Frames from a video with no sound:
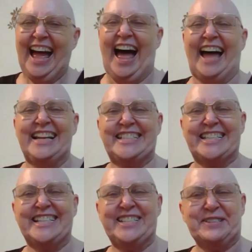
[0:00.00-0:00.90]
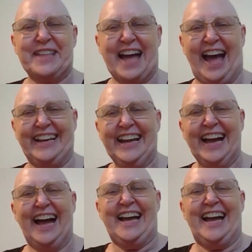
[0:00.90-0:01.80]
How did she do that?
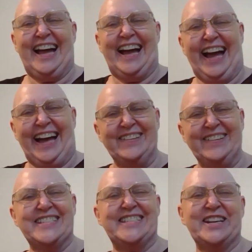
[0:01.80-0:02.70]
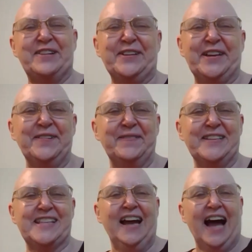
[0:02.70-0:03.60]
I was joking with me.
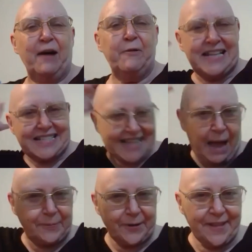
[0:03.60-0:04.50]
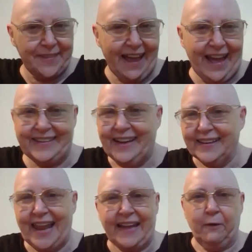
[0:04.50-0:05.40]
He said, I want to slap her on the head.
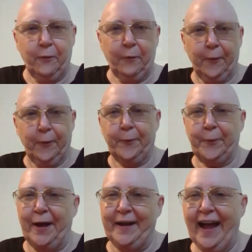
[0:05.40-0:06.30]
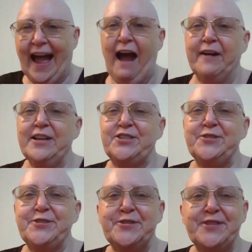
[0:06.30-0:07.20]
Like, how did
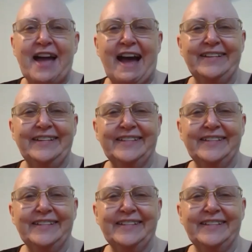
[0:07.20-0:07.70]
you do that?